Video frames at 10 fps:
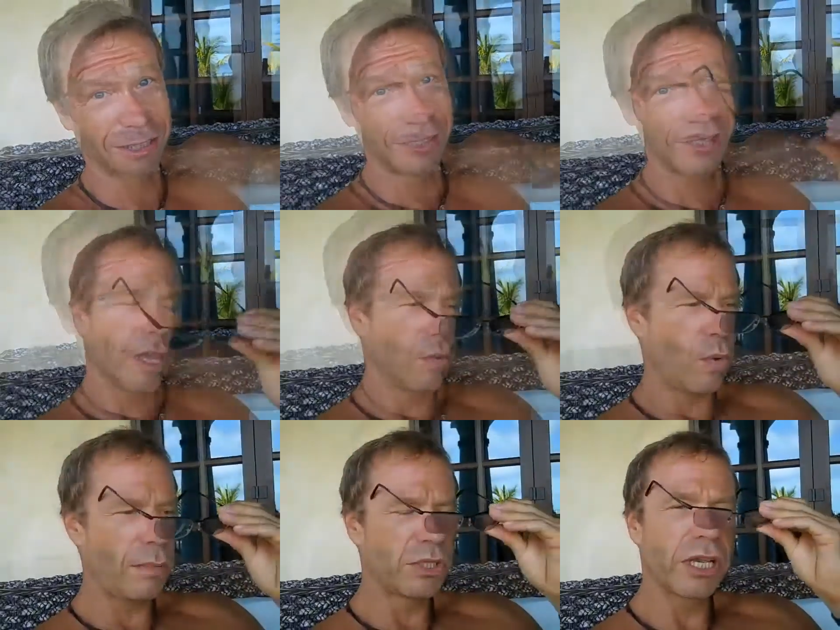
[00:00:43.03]
So the
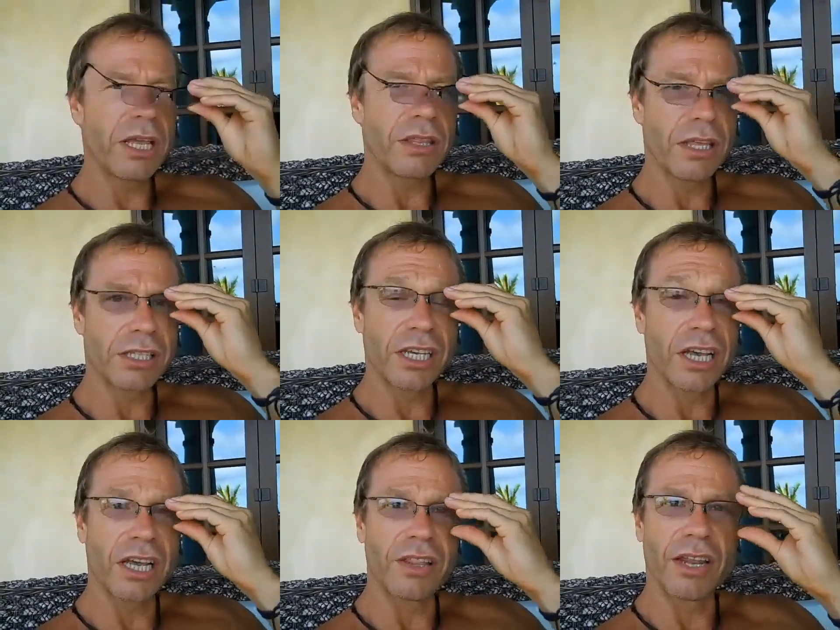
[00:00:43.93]
website
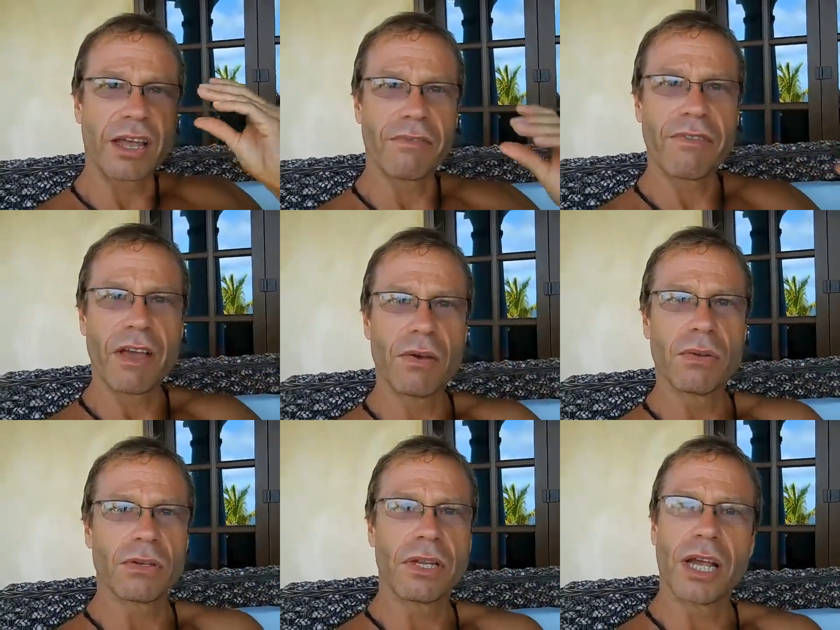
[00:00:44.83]
that I
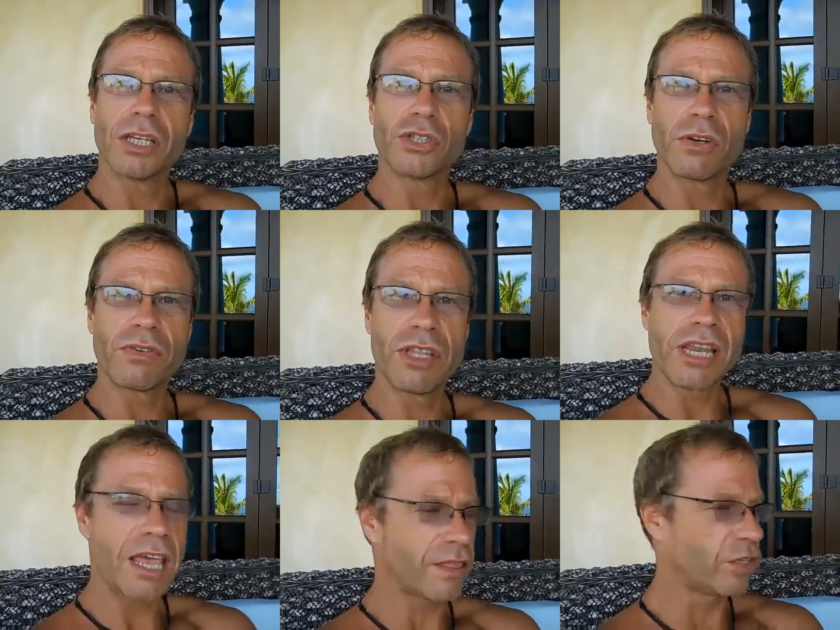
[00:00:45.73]
found surfing the
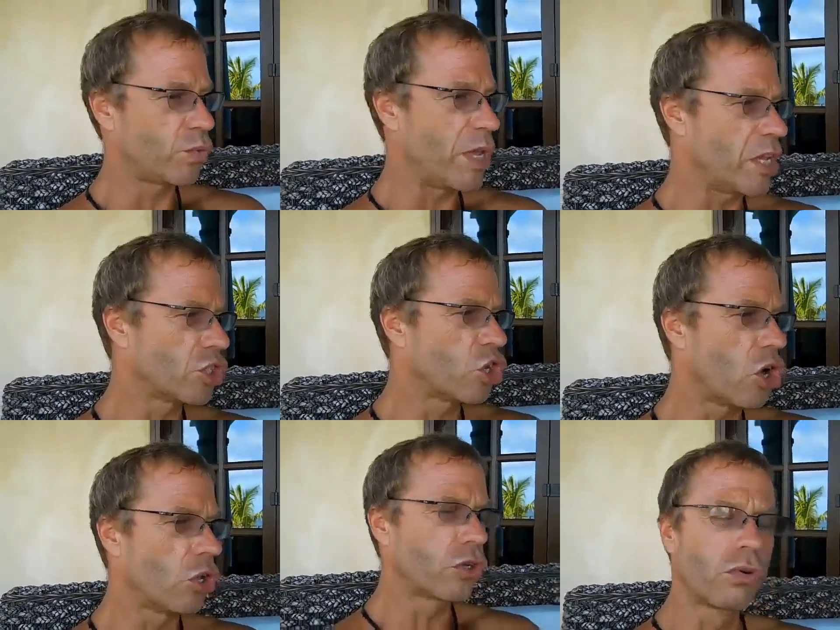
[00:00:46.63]
net this week is
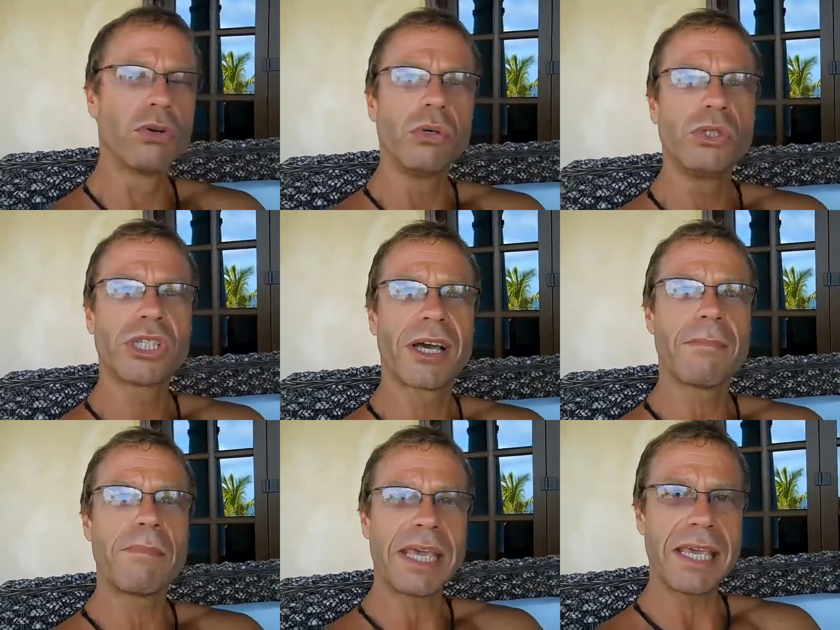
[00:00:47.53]
called Cruise
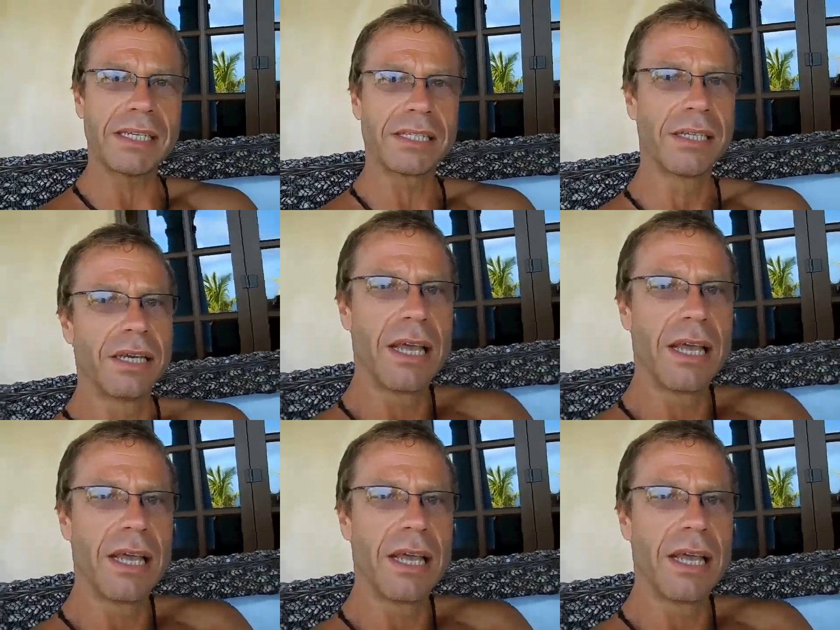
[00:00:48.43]
Compete.